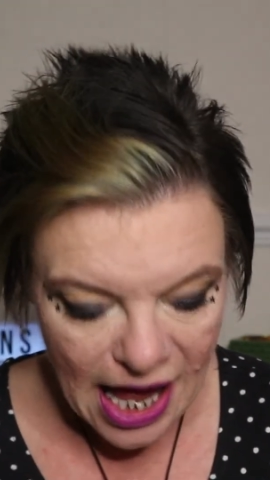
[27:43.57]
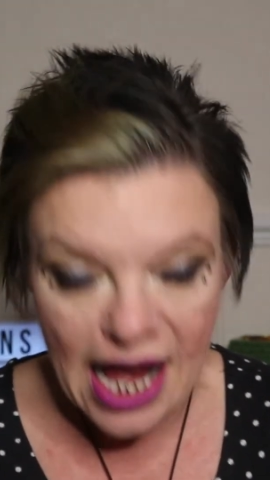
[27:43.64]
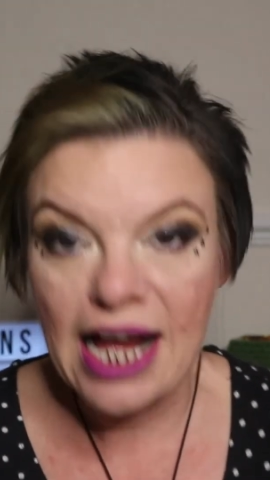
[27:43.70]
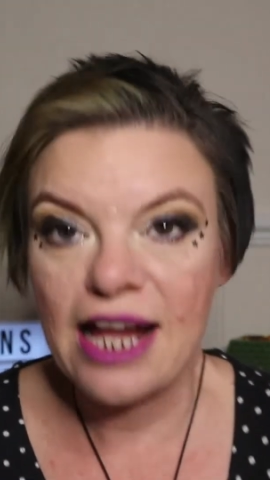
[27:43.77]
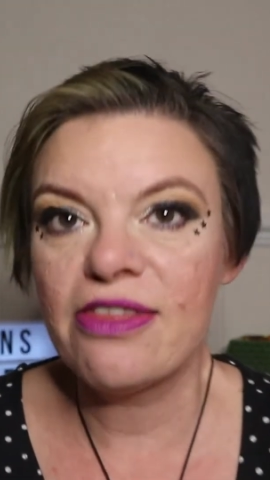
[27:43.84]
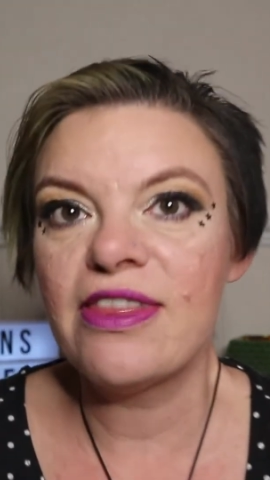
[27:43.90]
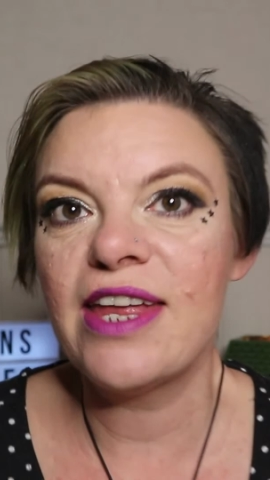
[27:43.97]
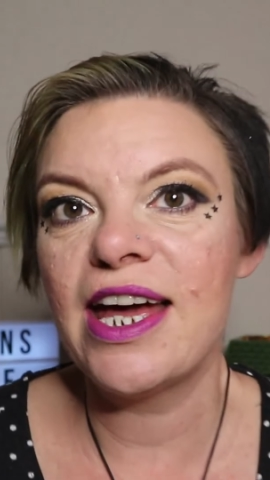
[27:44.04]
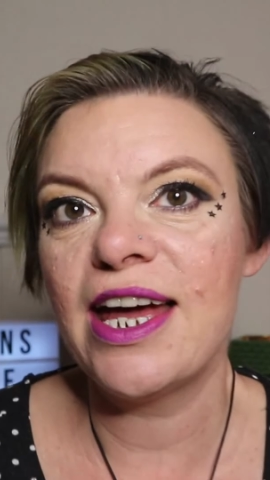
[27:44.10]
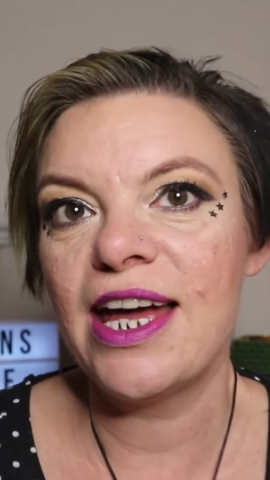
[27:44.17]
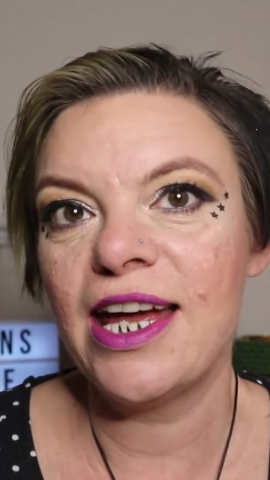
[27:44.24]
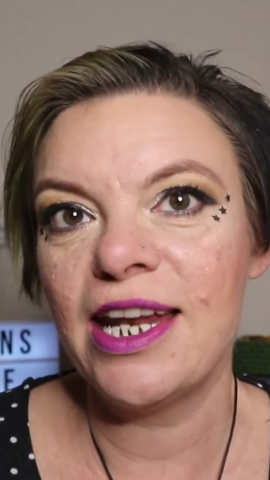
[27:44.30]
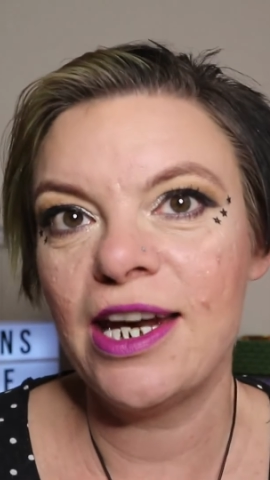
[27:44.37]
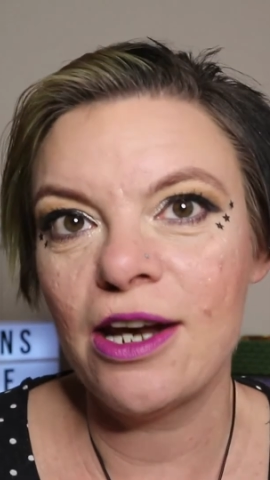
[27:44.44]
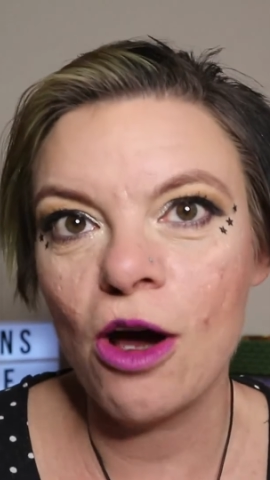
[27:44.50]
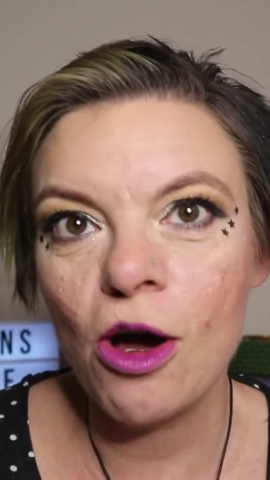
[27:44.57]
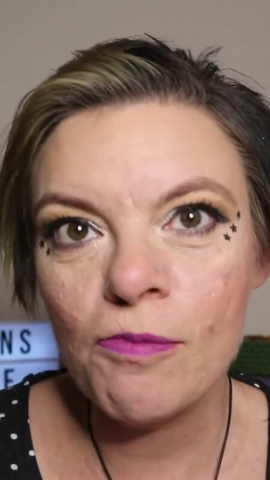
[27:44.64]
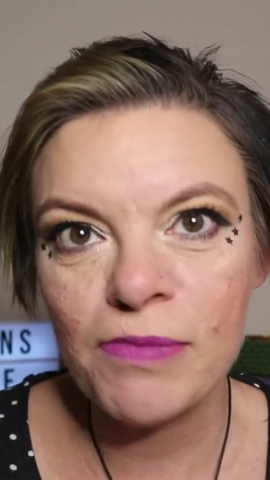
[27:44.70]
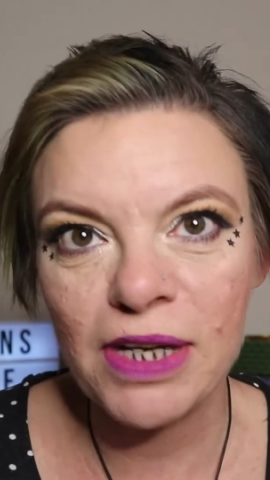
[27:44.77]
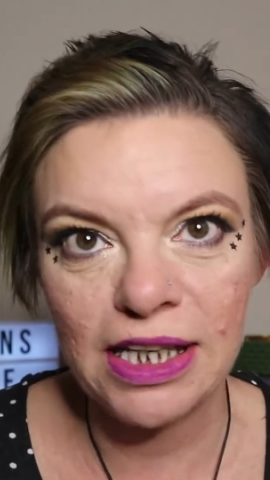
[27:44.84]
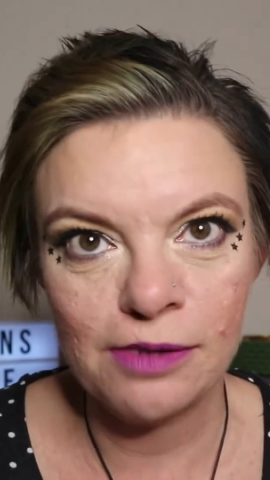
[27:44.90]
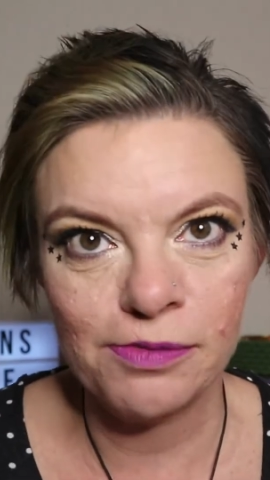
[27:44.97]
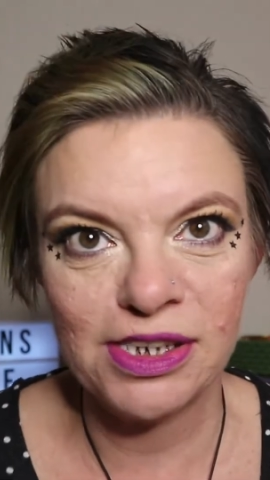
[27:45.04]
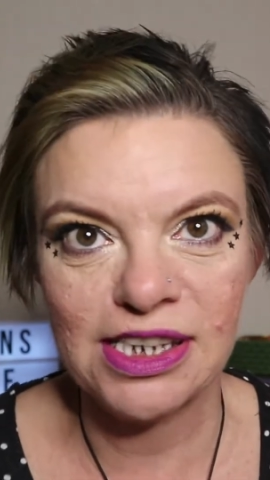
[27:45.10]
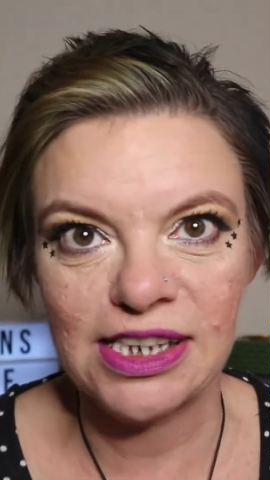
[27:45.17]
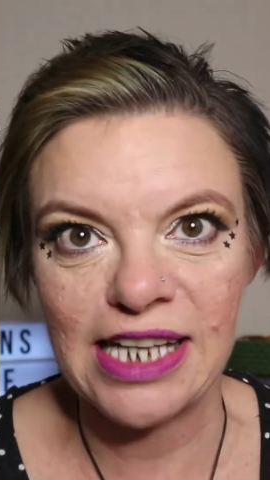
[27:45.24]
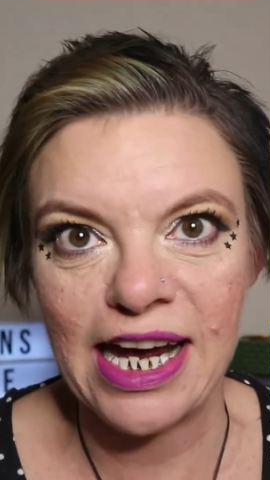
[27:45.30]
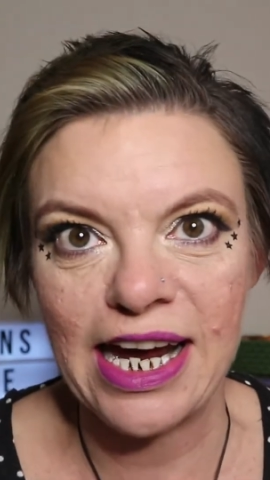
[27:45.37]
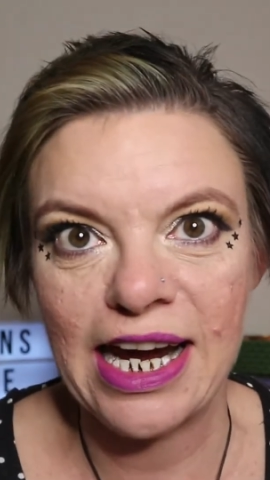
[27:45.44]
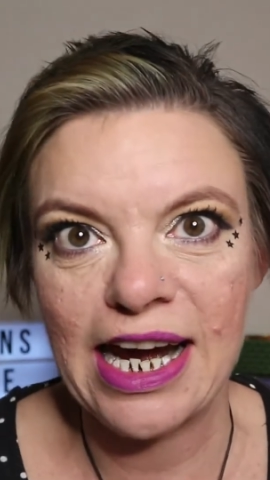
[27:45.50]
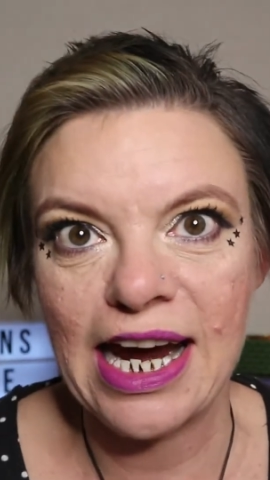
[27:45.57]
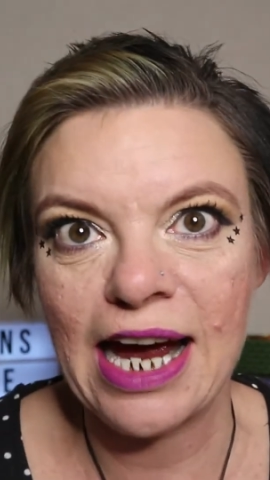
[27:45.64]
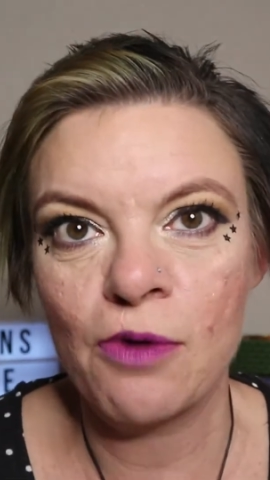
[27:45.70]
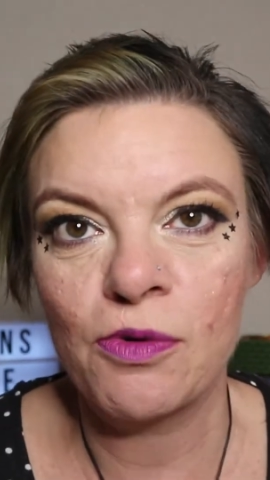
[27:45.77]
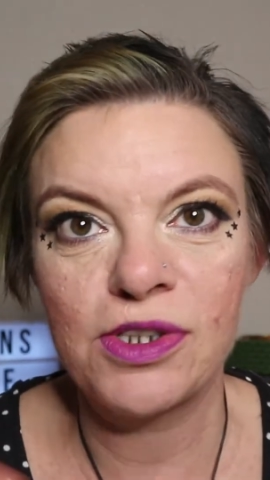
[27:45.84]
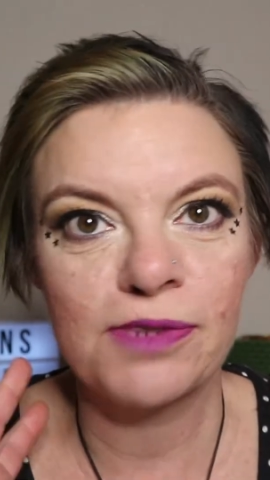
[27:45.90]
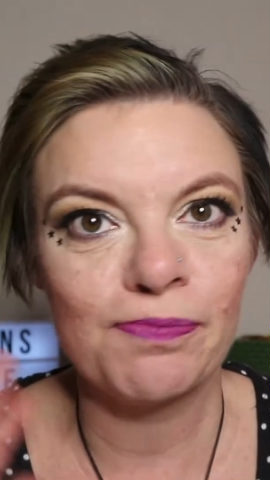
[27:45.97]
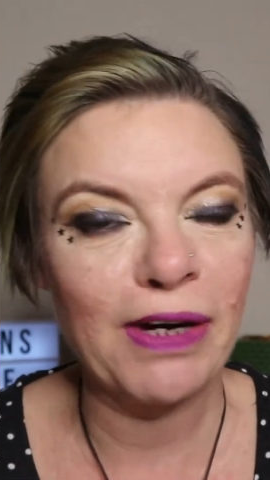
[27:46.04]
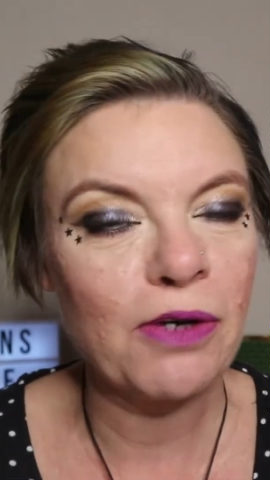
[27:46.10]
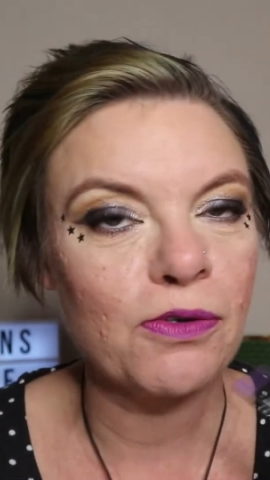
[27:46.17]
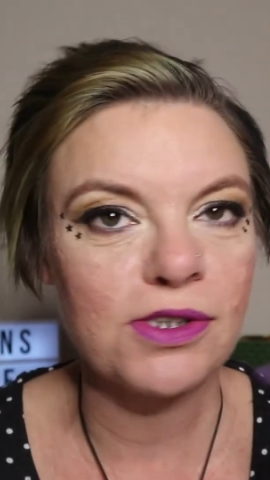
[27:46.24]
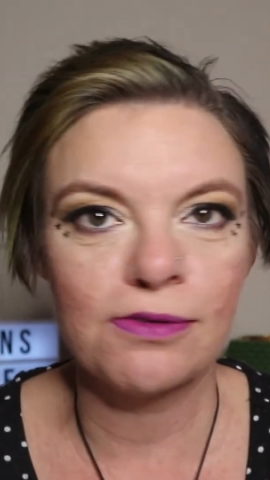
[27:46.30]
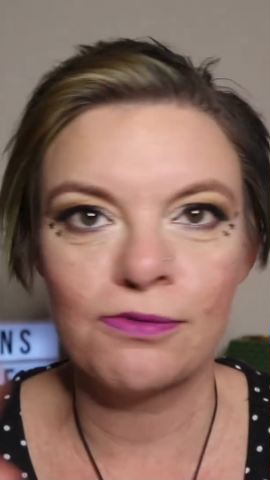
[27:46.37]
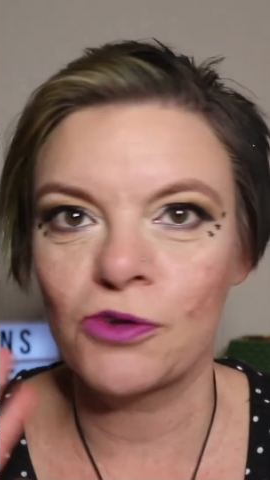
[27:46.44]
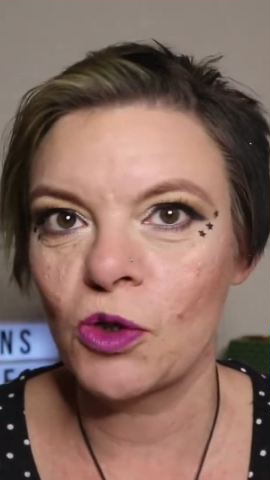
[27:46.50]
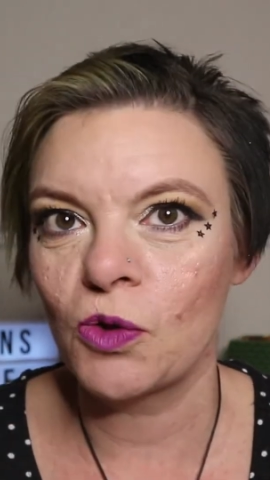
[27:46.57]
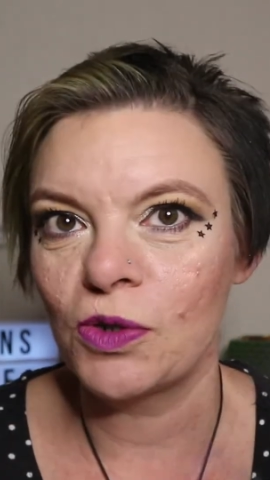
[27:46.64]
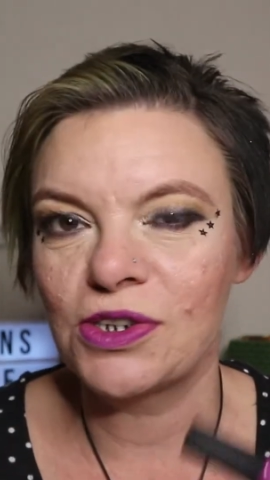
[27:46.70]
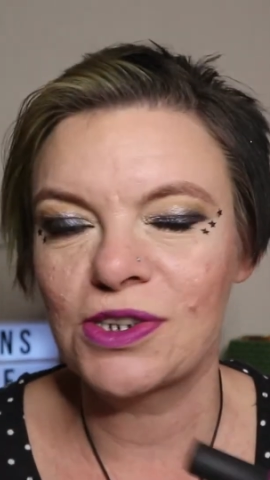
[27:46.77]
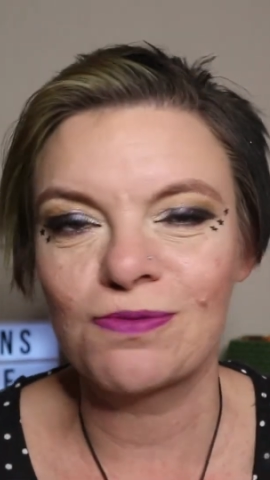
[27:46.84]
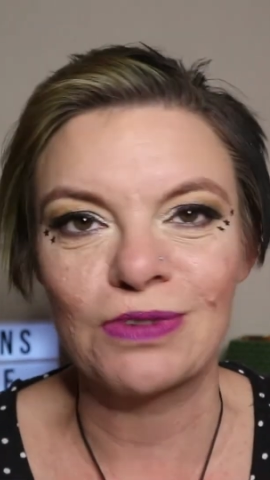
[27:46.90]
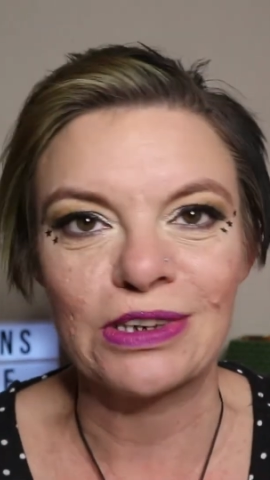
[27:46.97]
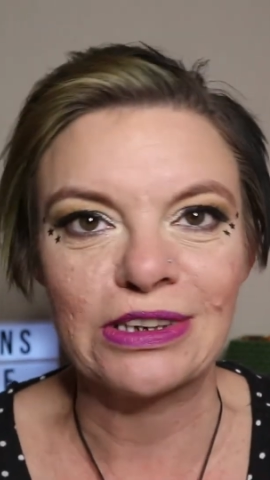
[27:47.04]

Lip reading: And then on my lips today, I was backwards and forwards.